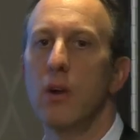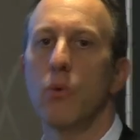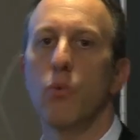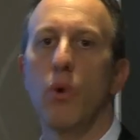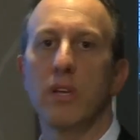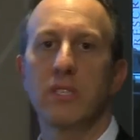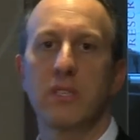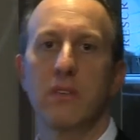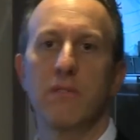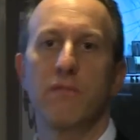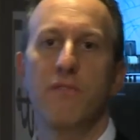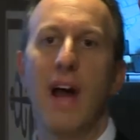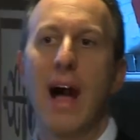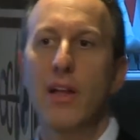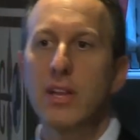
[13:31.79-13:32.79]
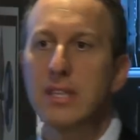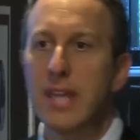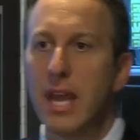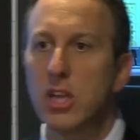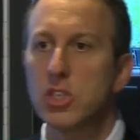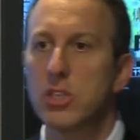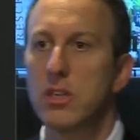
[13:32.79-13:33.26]
was the
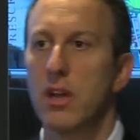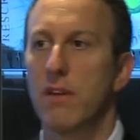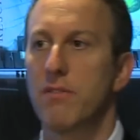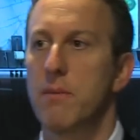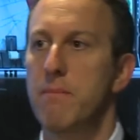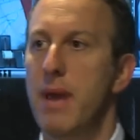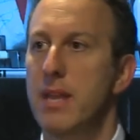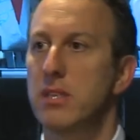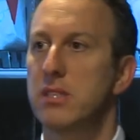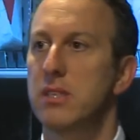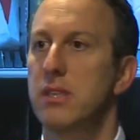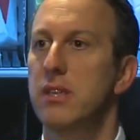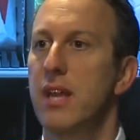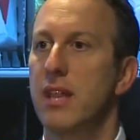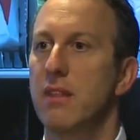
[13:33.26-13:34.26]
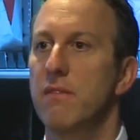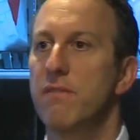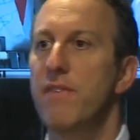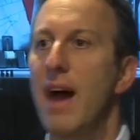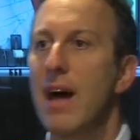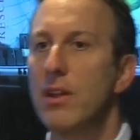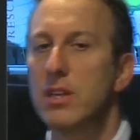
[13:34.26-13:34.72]
validation of the medicine and the
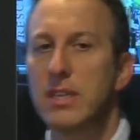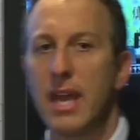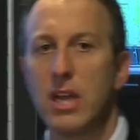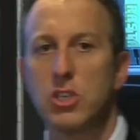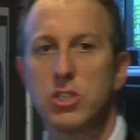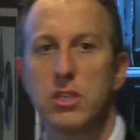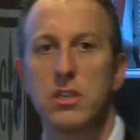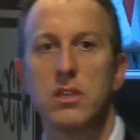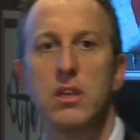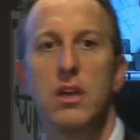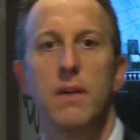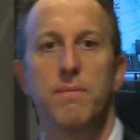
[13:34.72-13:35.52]
validation